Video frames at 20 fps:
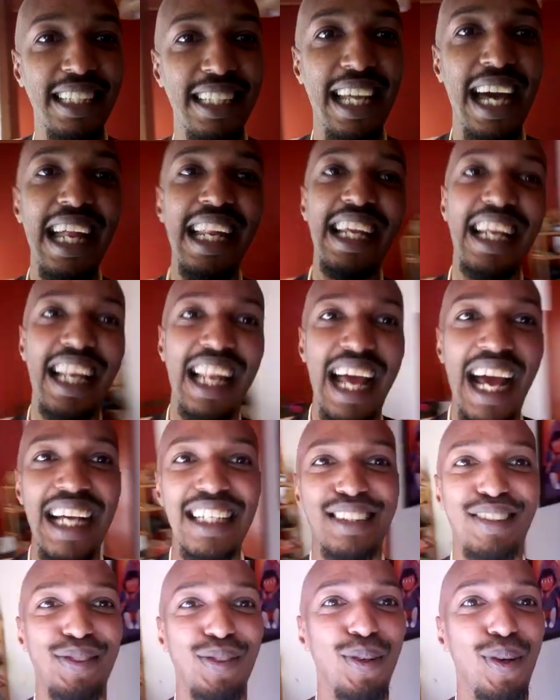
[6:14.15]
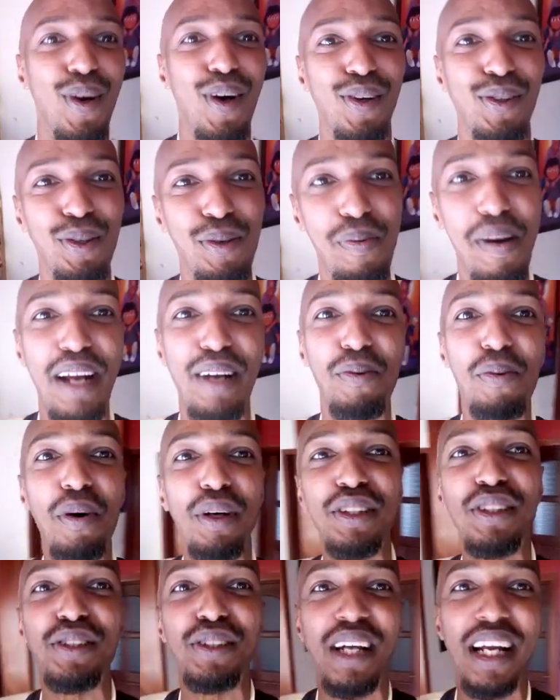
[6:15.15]
That ain't last too long. Nobody
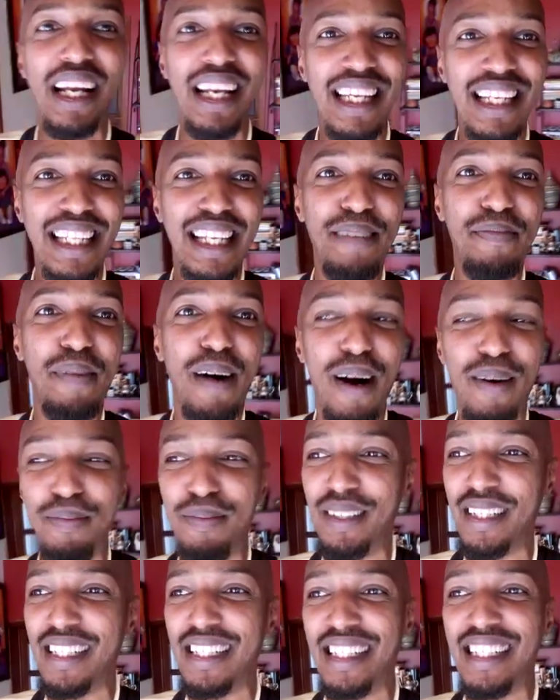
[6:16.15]
wants to clean them up